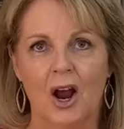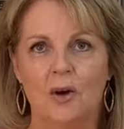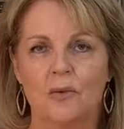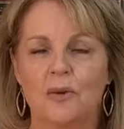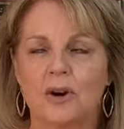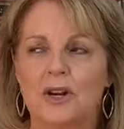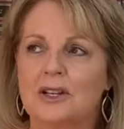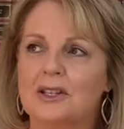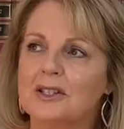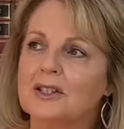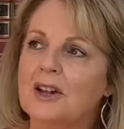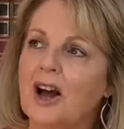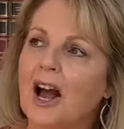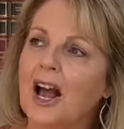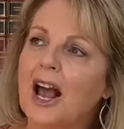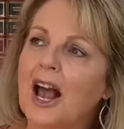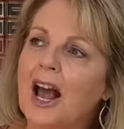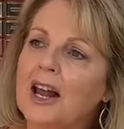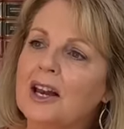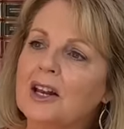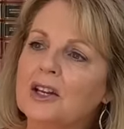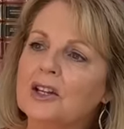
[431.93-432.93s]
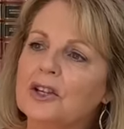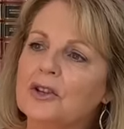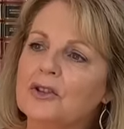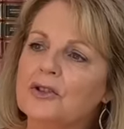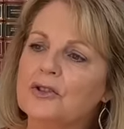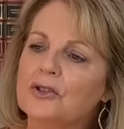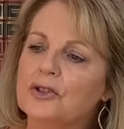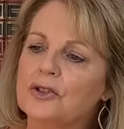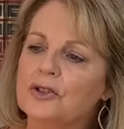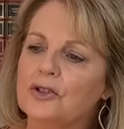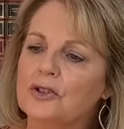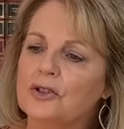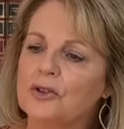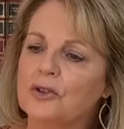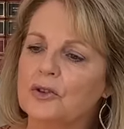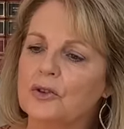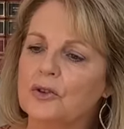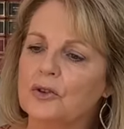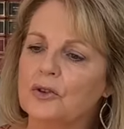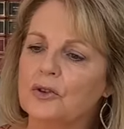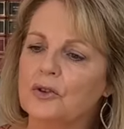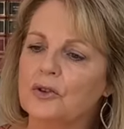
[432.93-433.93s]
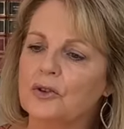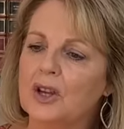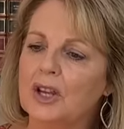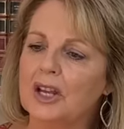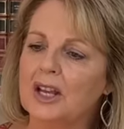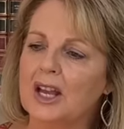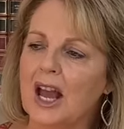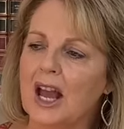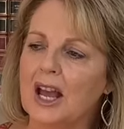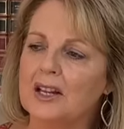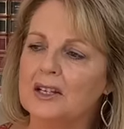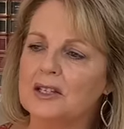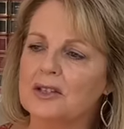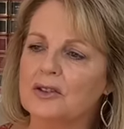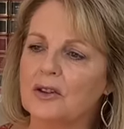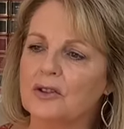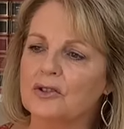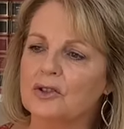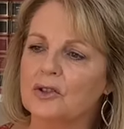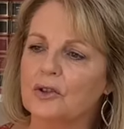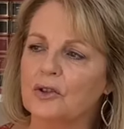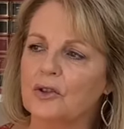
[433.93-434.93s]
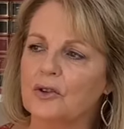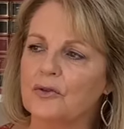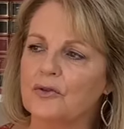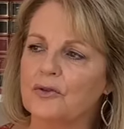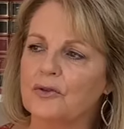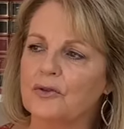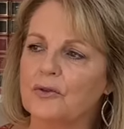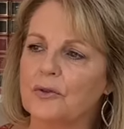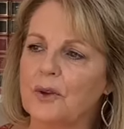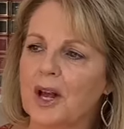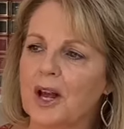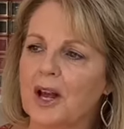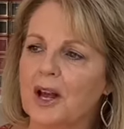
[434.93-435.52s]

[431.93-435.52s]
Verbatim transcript: whereas Diana used to get sort of